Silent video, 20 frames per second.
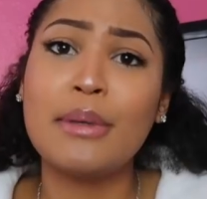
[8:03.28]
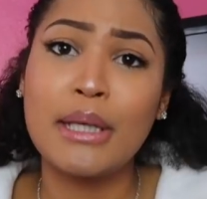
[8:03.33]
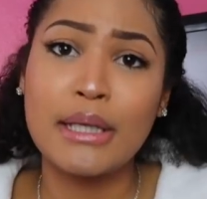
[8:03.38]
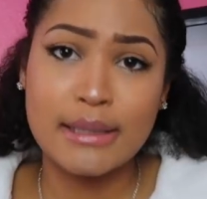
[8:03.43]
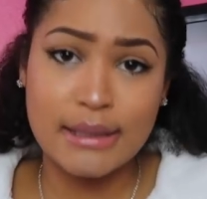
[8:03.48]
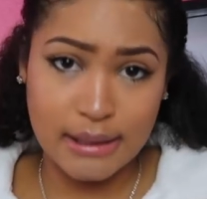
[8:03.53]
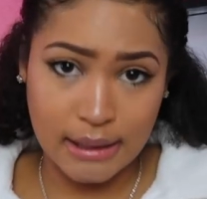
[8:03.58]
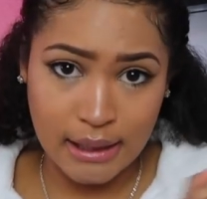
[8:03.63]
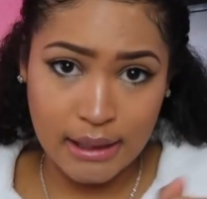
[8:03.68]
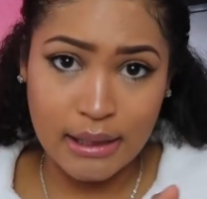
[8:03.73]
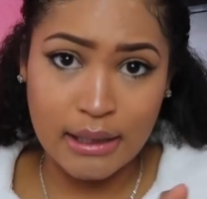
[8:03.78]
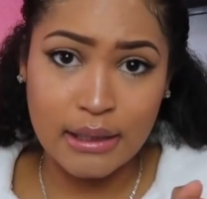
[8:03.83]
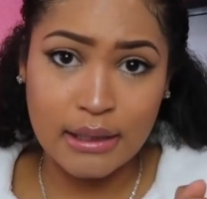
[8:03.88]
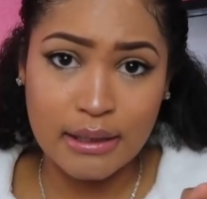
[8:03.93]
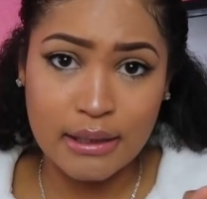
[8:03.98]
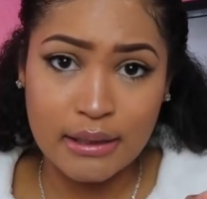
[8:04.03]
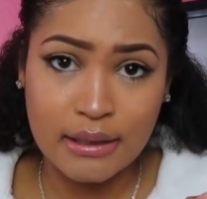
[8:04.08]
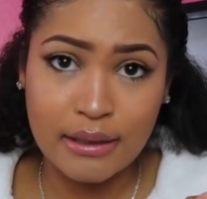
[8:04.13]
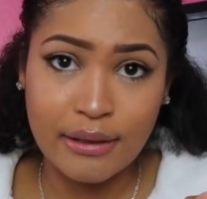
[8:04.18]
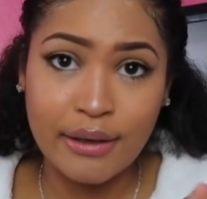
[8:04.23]
your books,
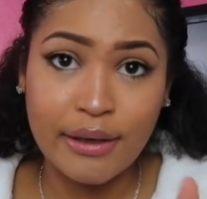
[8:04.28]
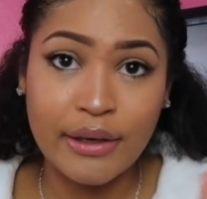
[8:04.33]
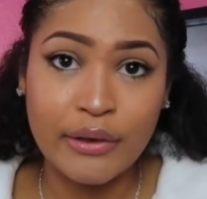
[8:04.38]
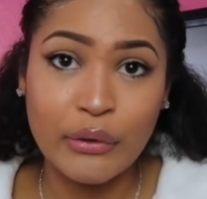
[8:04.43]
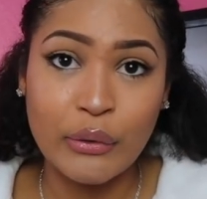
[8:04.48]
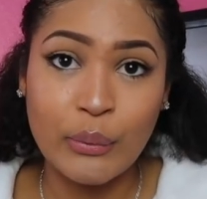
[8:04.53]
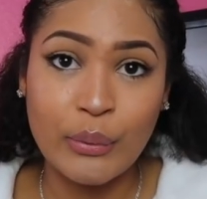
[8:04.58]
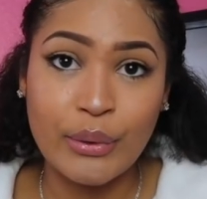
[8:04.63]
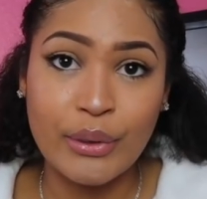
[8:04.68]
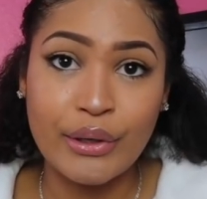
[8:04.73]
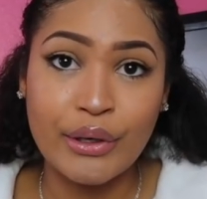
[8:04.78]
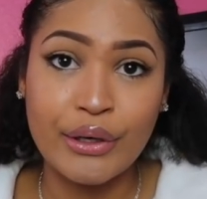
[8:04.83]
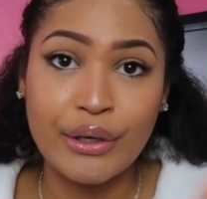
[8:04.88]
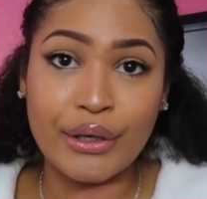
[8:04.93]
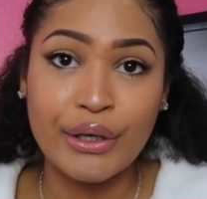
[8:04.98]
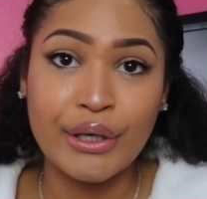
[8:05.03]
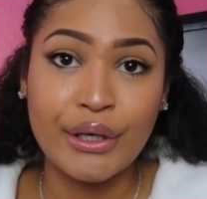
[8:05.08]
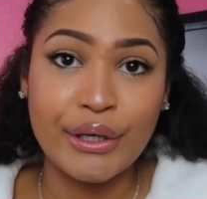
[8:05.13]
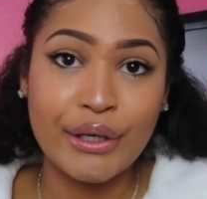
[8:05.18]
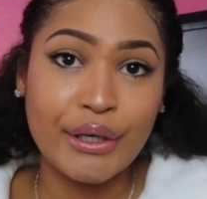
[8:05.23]
honey, and you
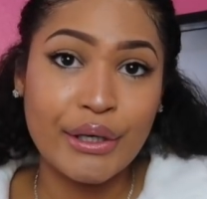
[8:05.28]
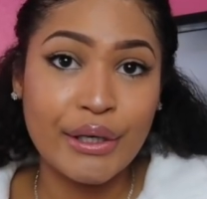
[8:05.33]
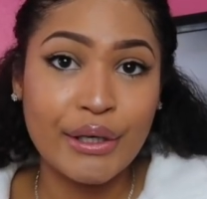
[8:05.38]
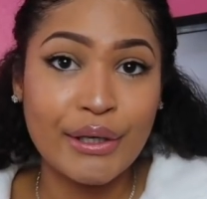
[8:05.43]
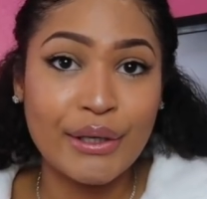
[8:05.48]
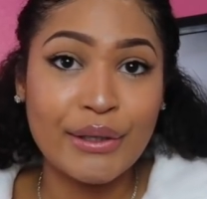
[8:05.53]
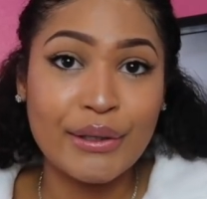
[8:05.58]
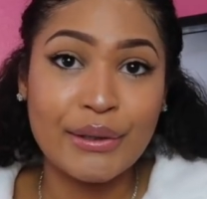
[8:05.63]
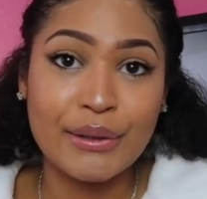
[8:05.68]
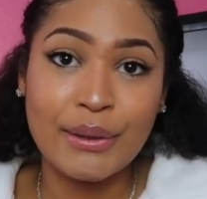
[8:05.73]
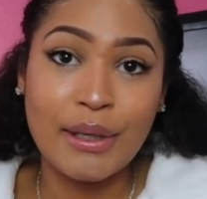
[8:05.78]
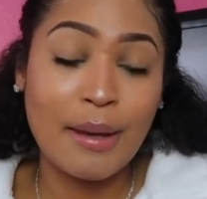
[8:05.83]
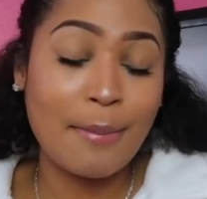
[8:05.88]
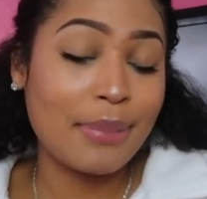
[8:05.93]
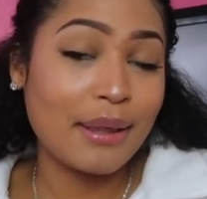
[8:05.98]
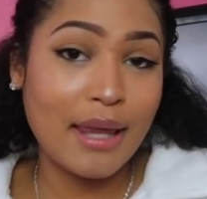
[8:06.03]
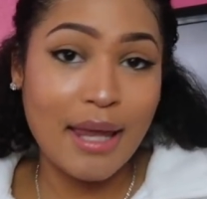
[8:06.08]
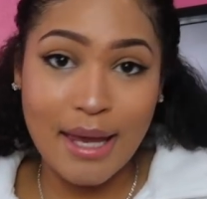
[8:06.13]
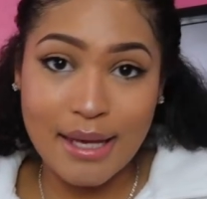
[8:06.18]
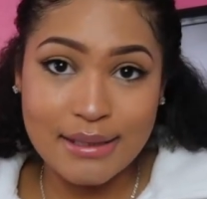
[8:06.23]
will
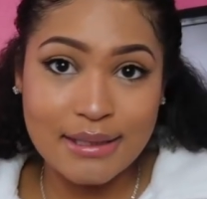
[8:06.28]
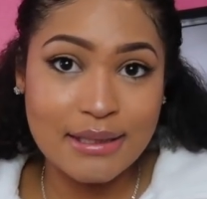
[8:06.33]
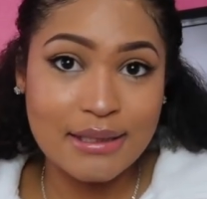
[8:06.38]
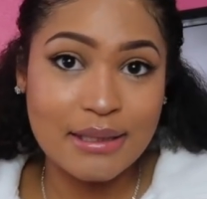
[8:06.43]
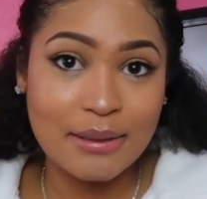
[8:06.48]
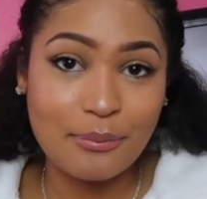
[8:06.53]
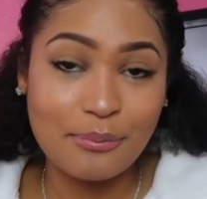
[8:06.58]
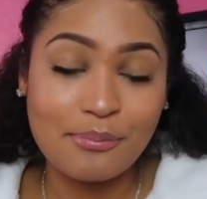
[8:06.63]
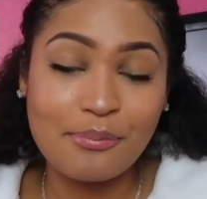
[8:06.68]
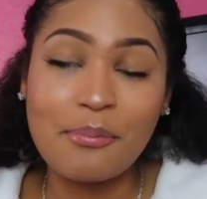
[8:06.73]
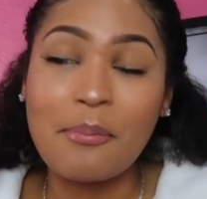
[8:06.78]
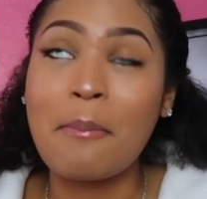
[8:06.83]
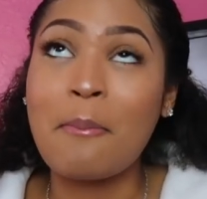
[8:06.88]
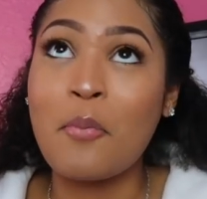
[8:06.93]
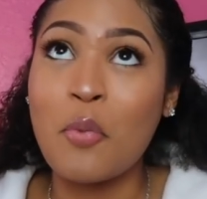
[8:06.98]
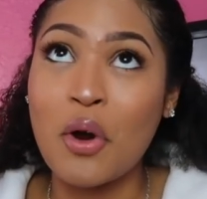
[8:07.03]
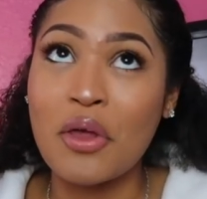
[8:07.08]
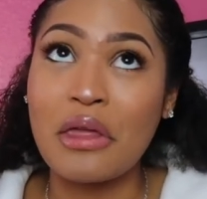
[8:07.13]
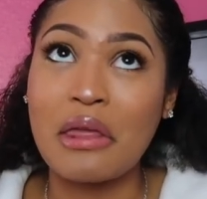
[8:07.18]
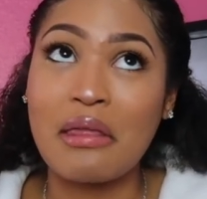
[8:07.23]
get blessed,
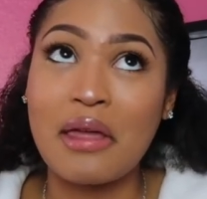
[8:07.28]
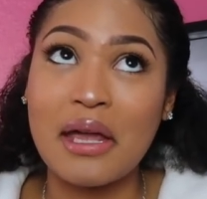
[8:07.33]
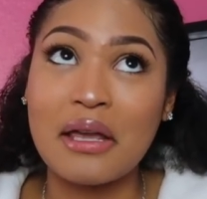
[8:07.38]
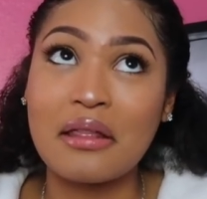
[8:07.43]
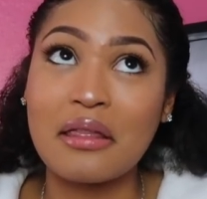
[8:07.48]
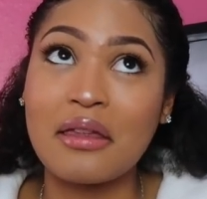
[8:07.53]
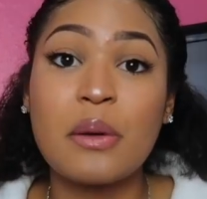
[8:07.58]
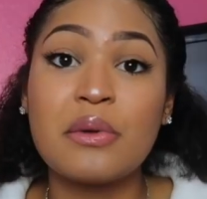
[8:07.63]
more than likely.